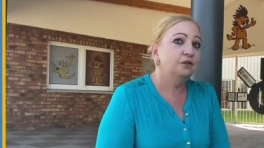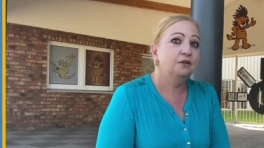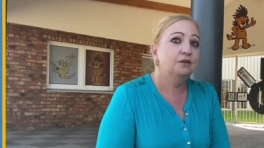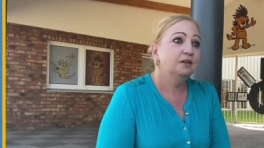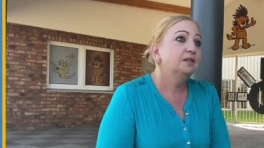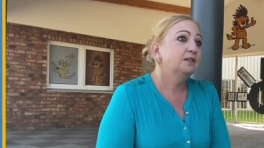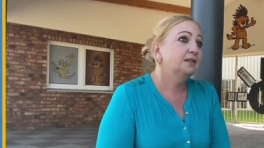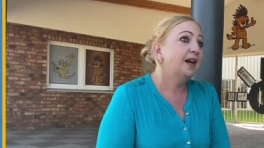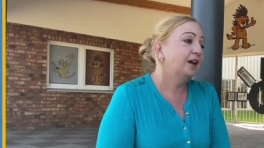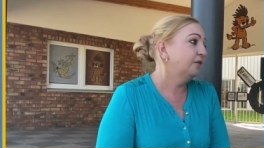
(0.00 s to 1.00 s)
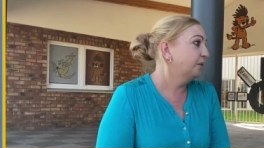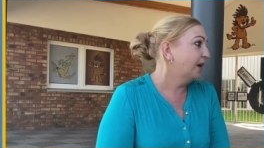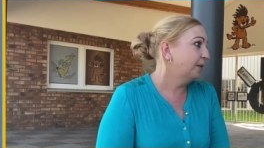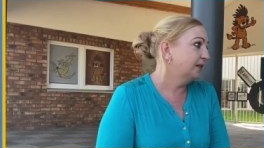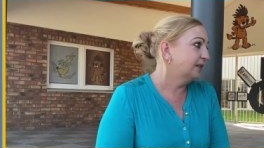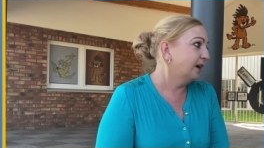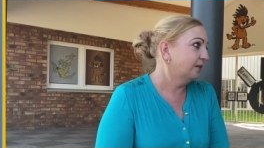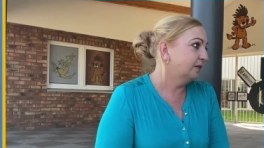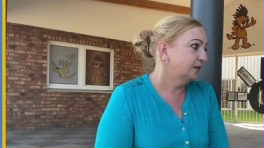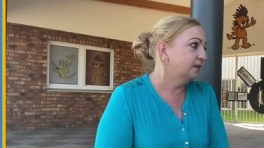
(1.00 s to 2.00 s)
to save the babies'
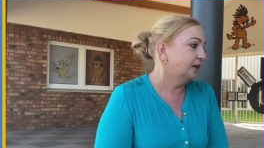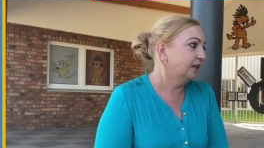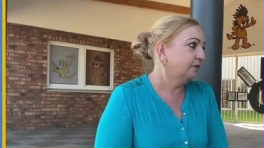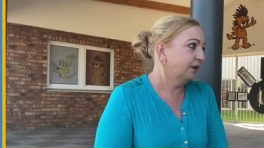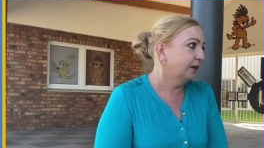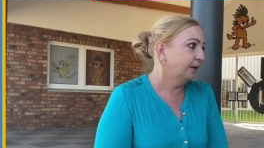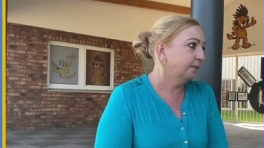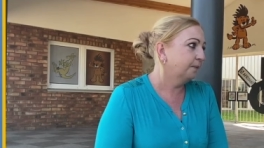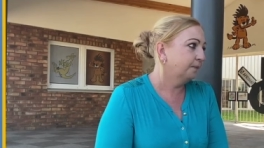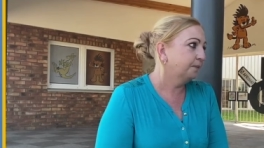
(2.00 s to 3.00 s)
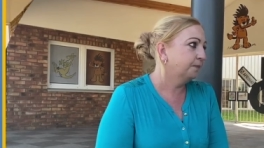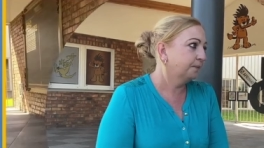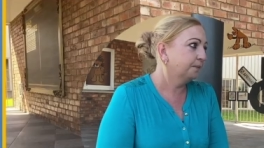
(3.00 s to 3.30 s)
lives in South Africa.